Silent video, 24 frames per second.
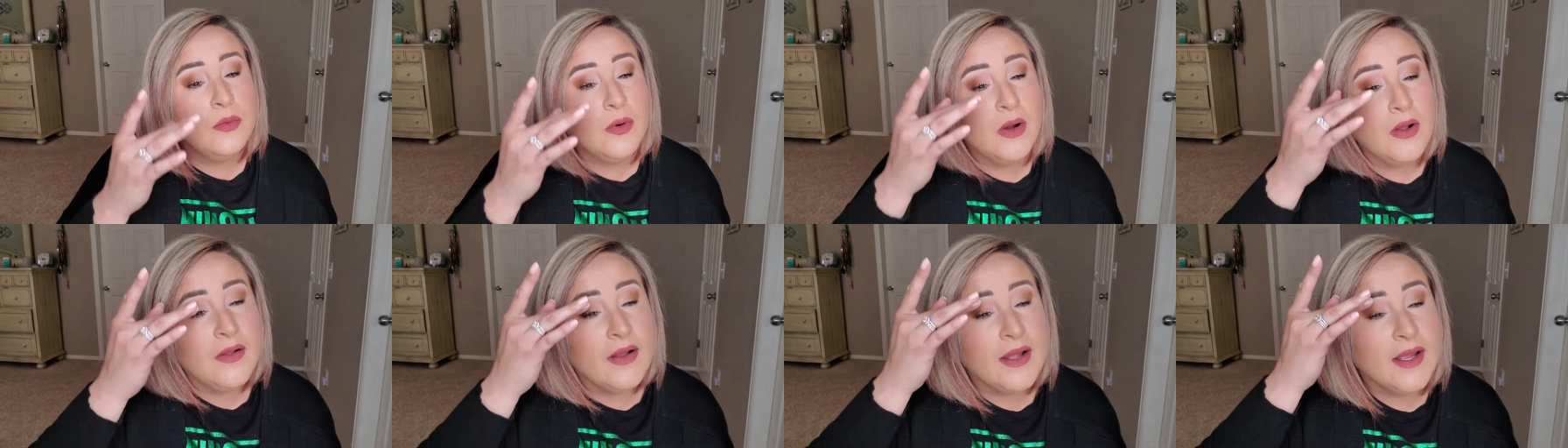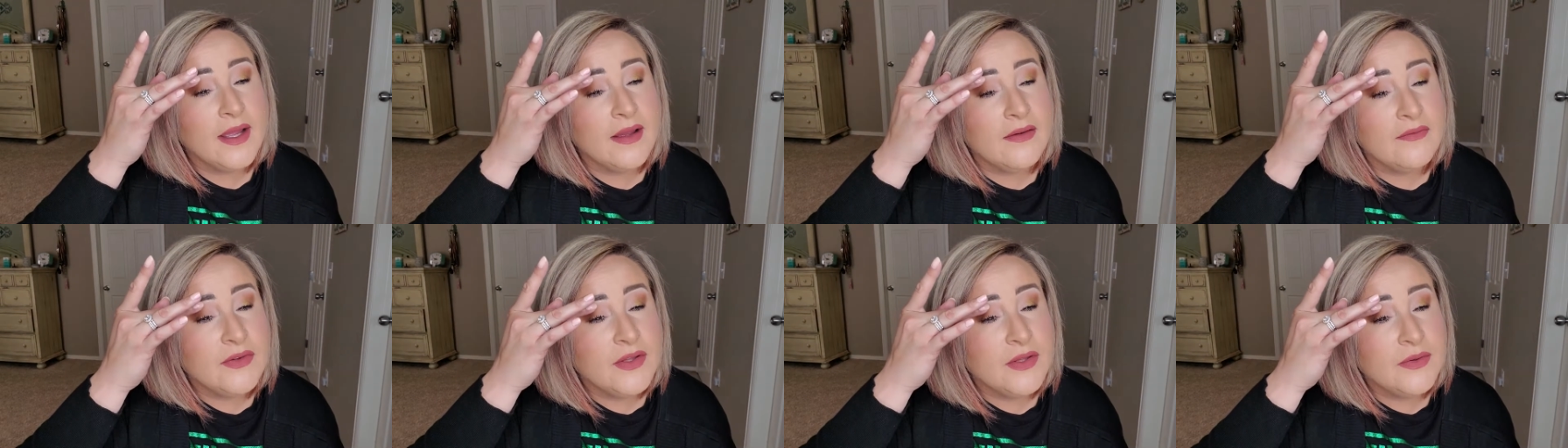while I
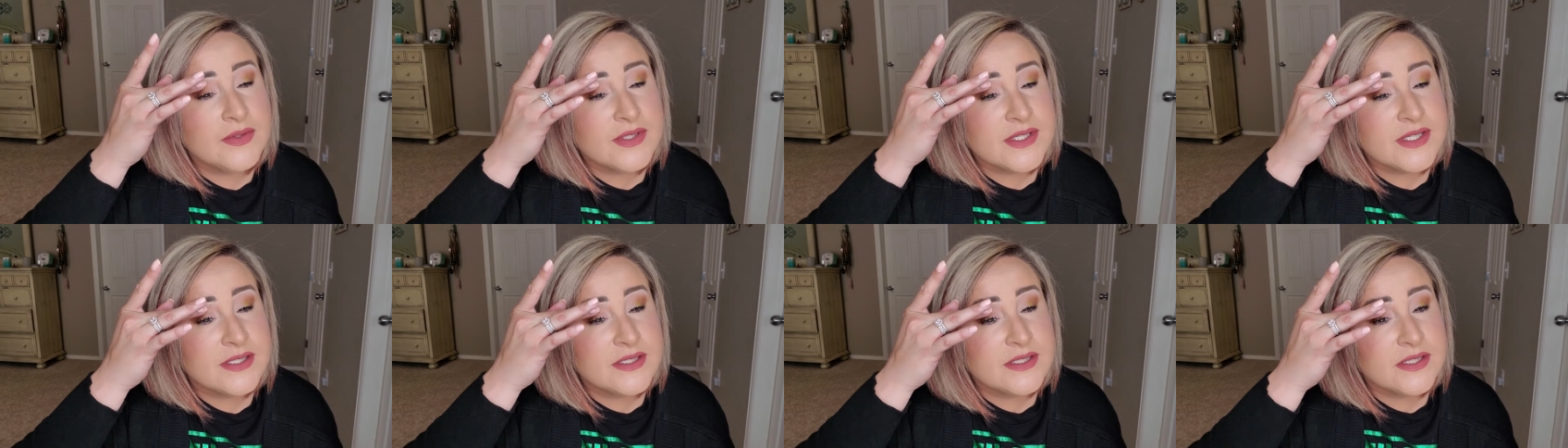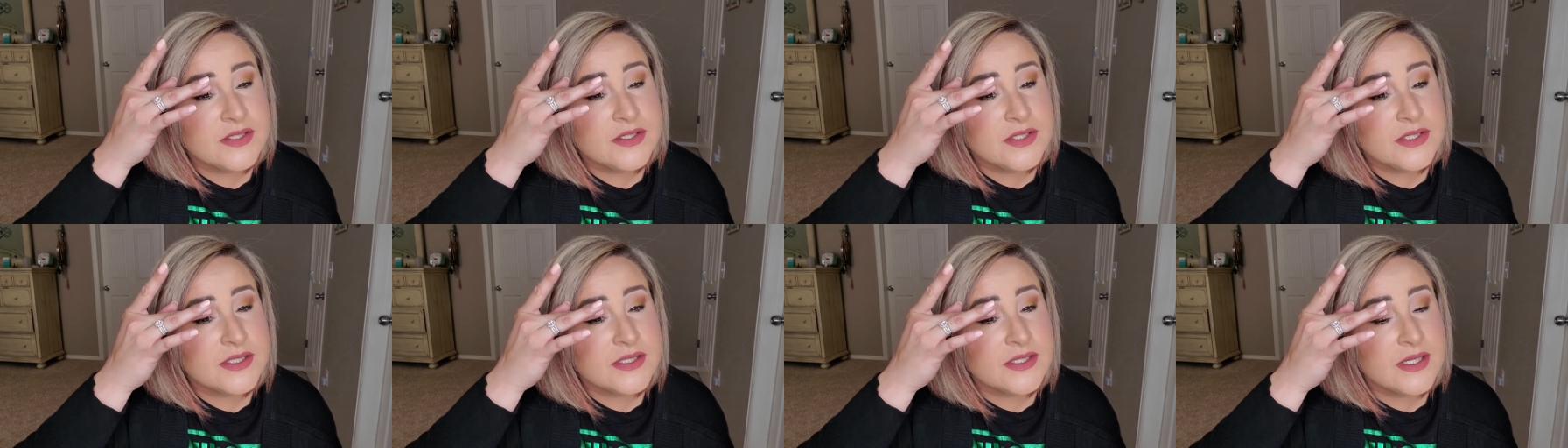have you since it
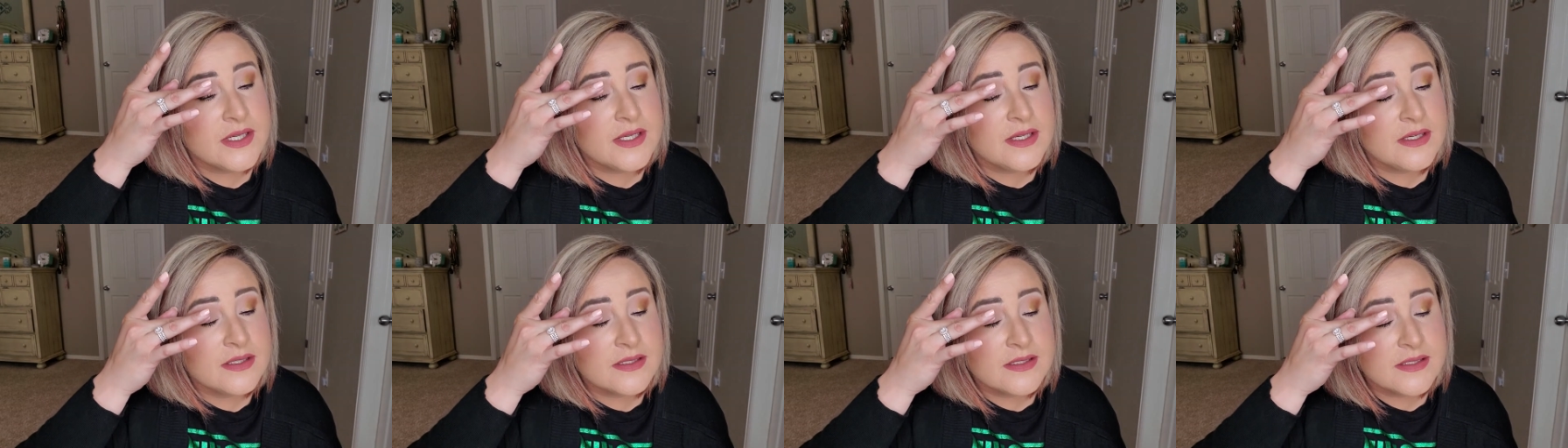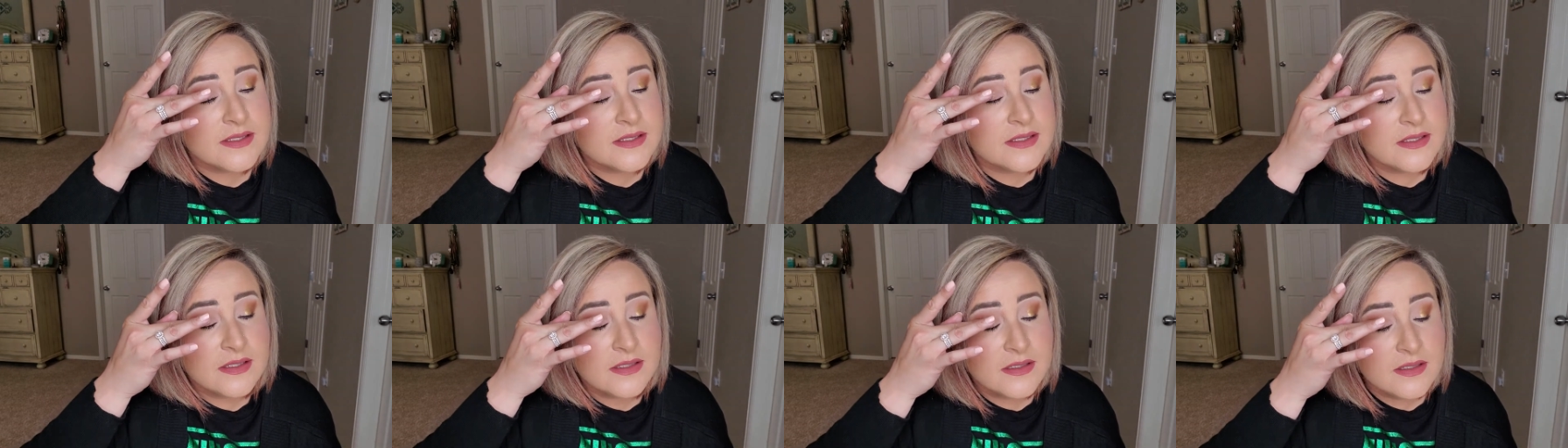just
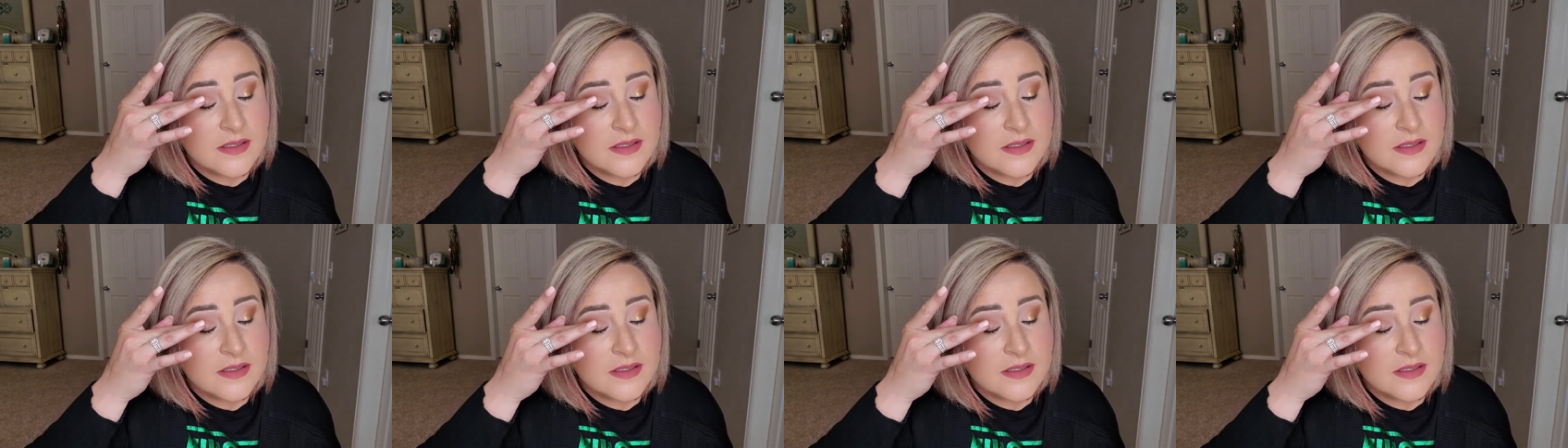takes